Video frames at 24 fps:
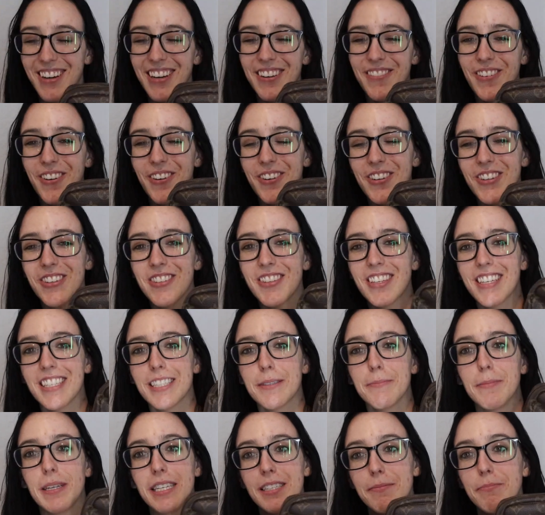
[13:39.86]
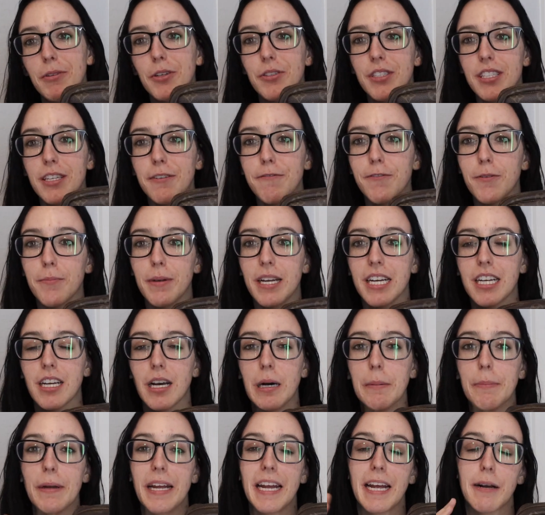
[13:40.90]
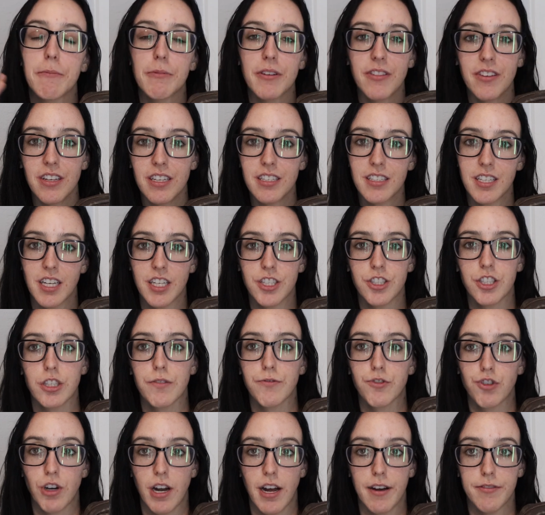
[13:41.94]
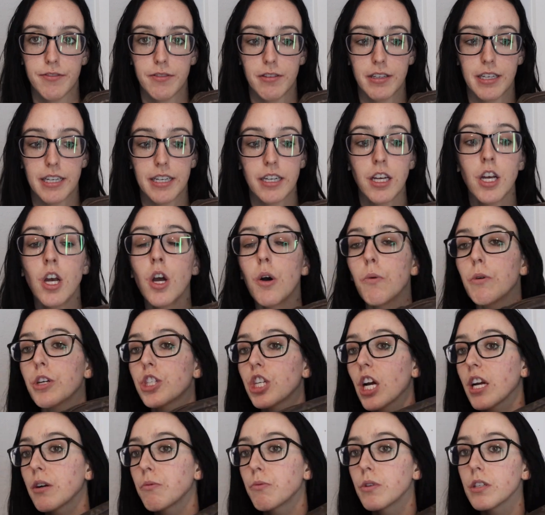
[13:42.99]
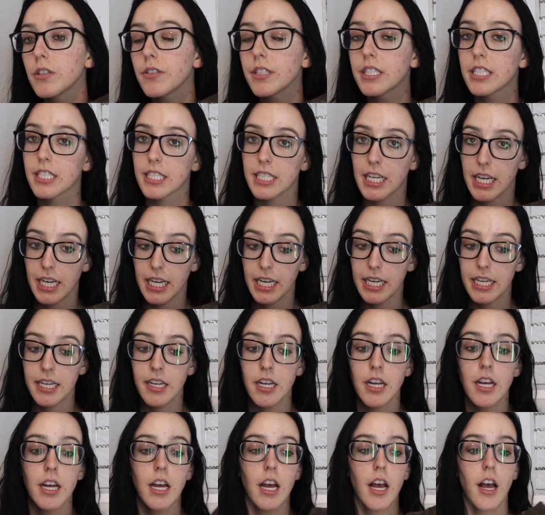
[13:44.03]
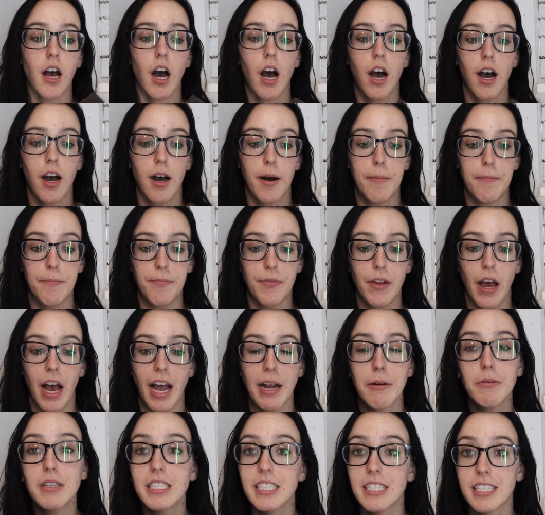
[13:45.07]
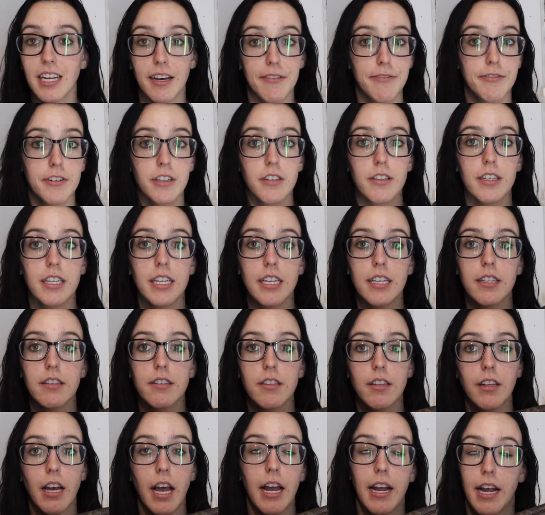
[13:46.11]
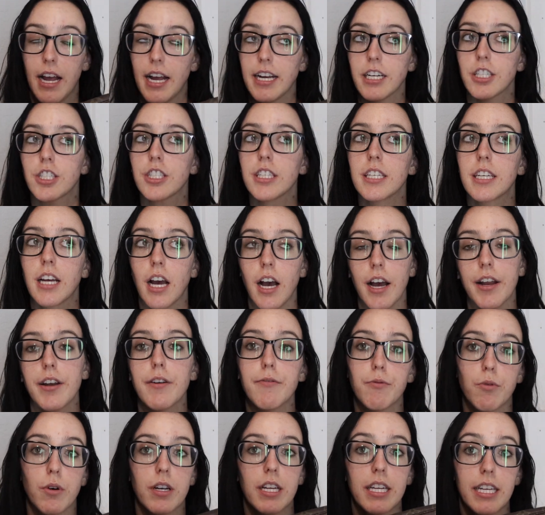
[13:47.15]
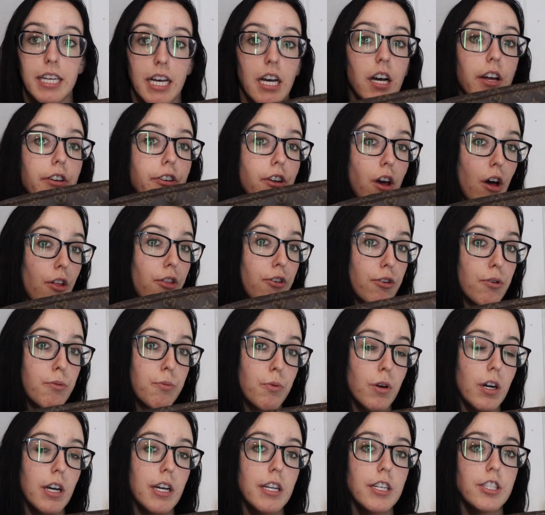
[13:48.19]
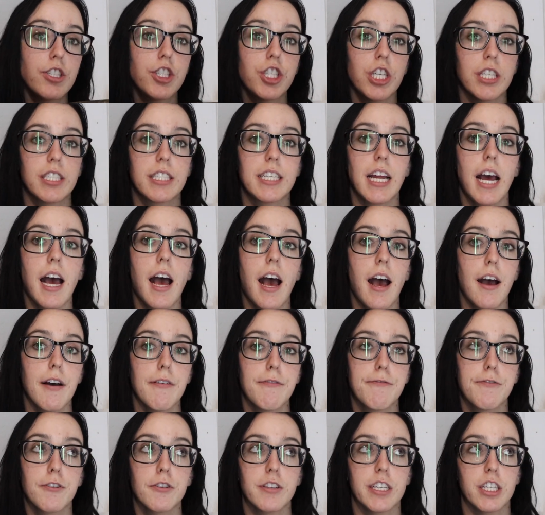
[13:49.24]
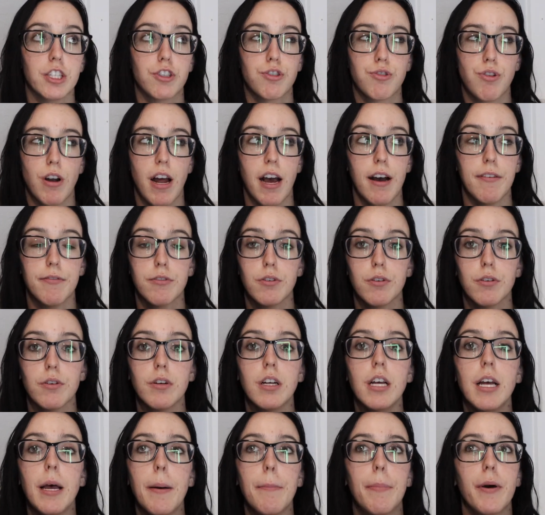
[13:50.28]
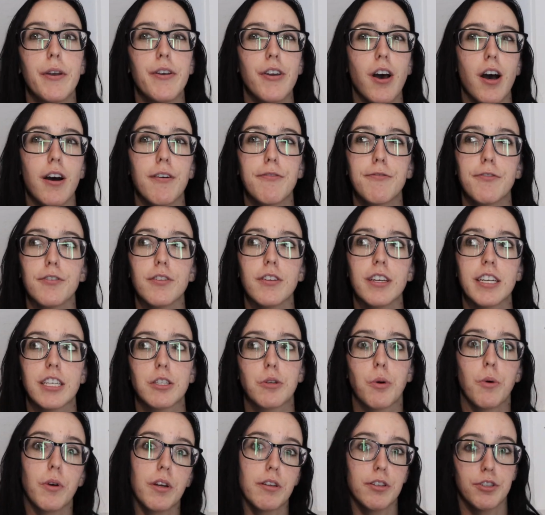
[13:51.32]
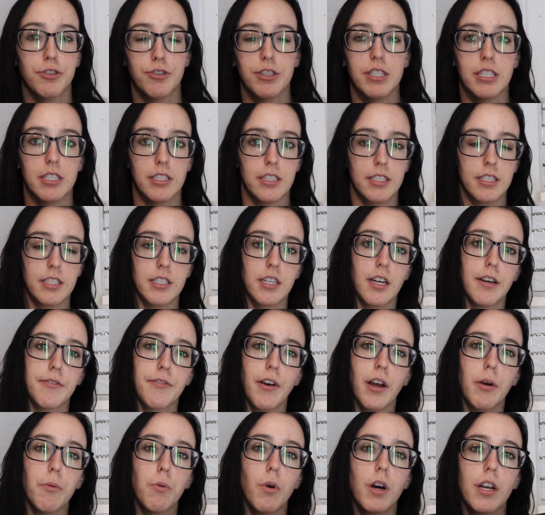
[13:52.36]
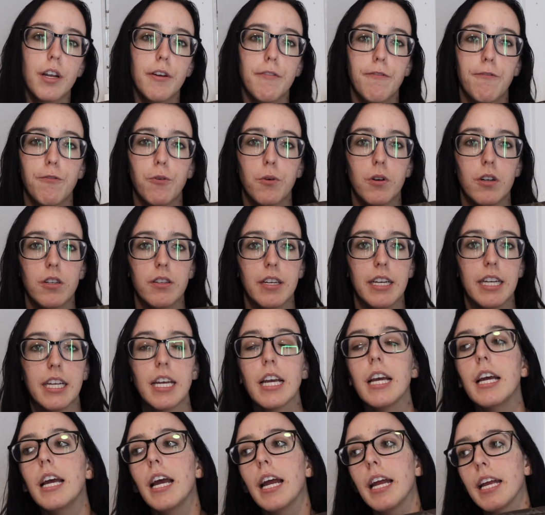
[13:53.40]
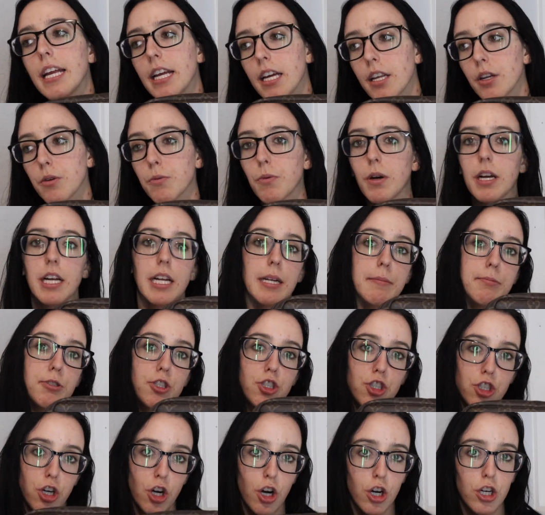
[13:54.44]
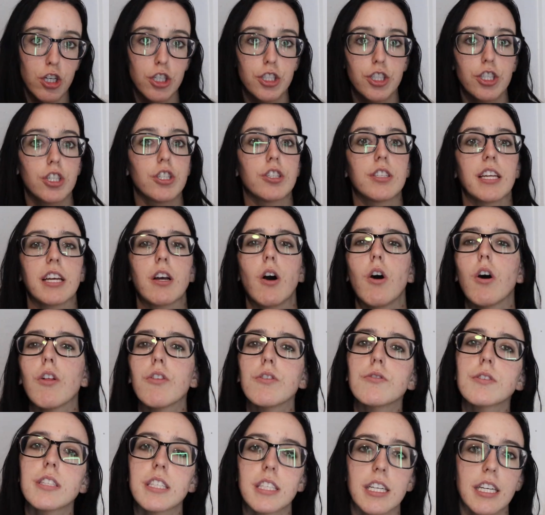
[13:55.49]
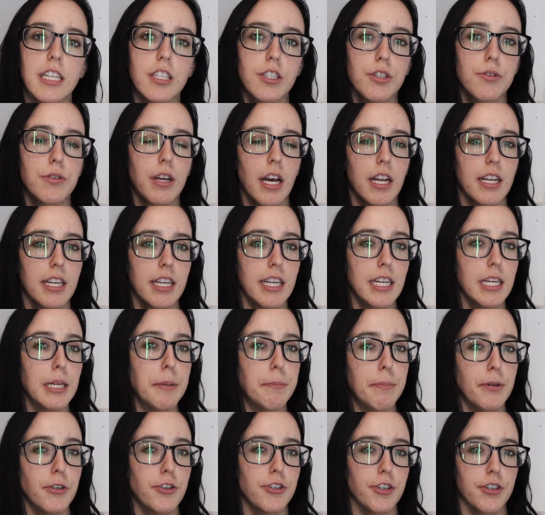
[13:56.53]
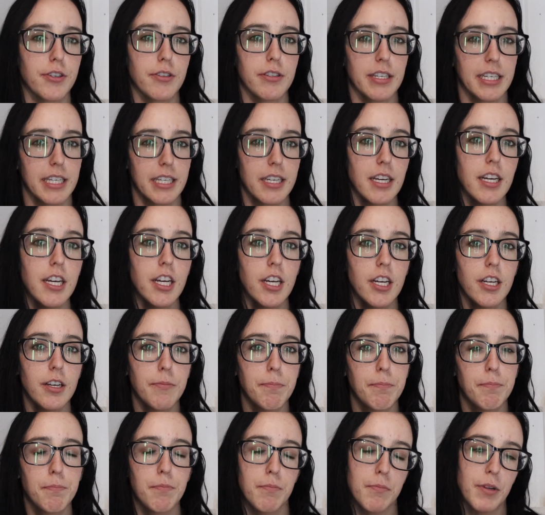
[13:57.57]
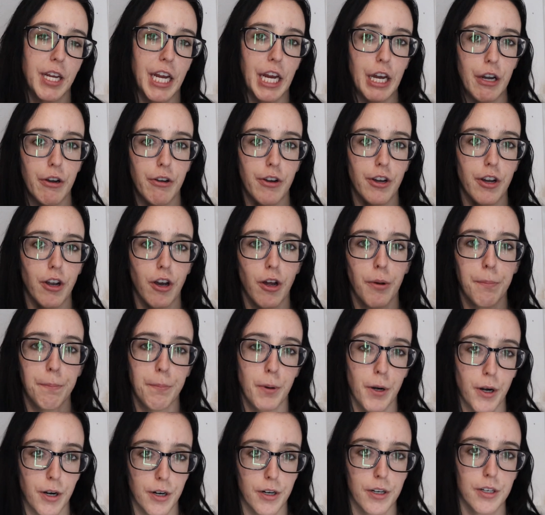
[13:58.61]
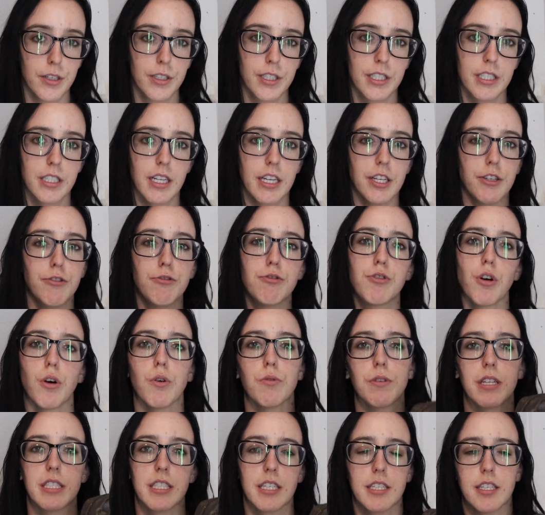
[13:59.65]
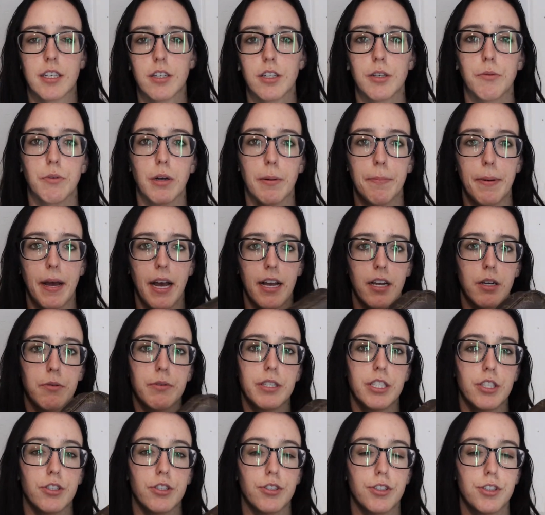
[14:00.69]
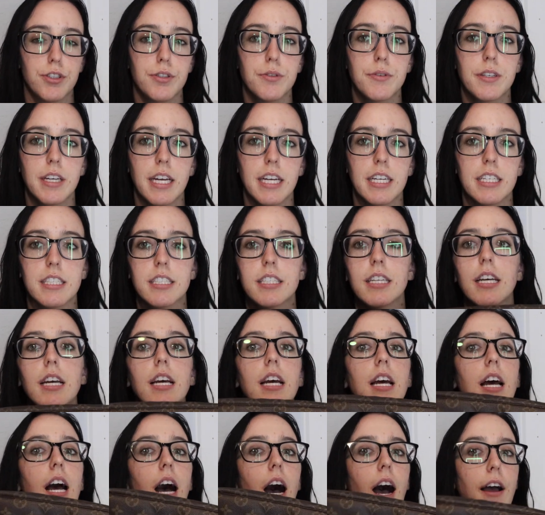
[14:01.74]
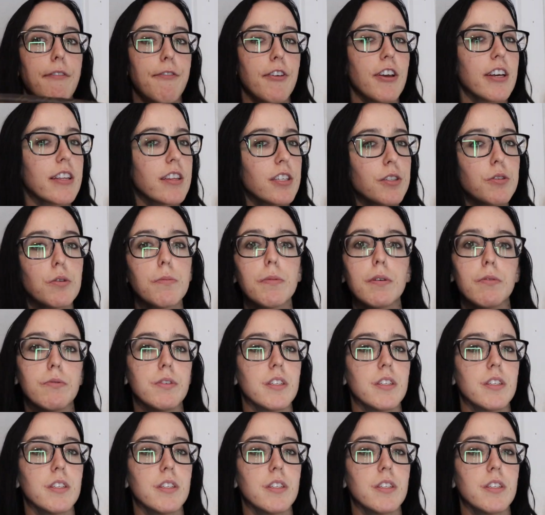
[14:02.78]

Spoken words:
I've ordered this mostly for makeup and with the intention of traveling, which I will say, I actually kind of want to get another one just to have for like travel, but not for like toiletries and stuff. I want it for like hand wipes, chargers, like all those things you kind of keep in your like carry-on purse that you don't necessarily want to pack away in your suitcase. I feel like this would be